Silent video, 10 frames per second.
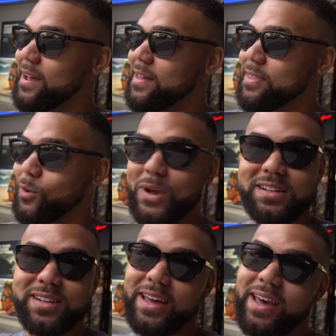in the
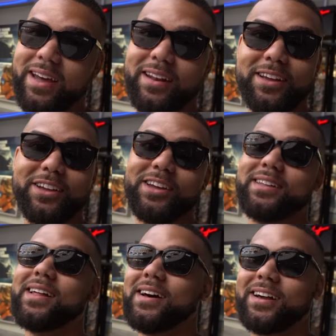weeks ahead, good
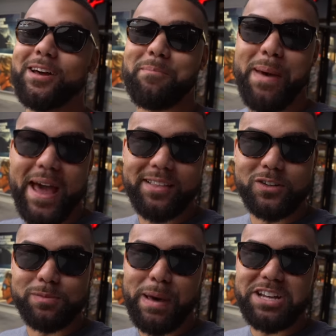luck, pack
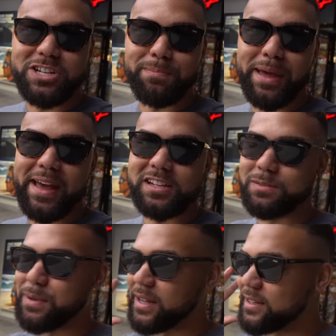those patient pants,
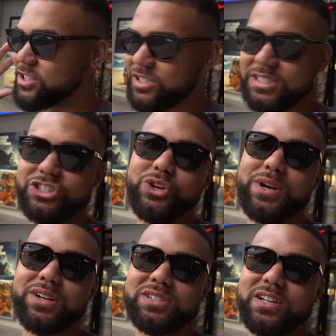but just enjoy
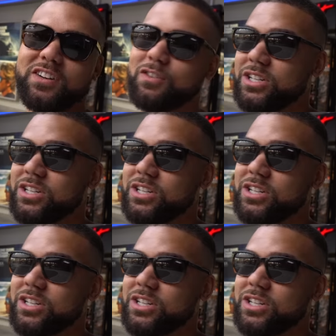yourselves.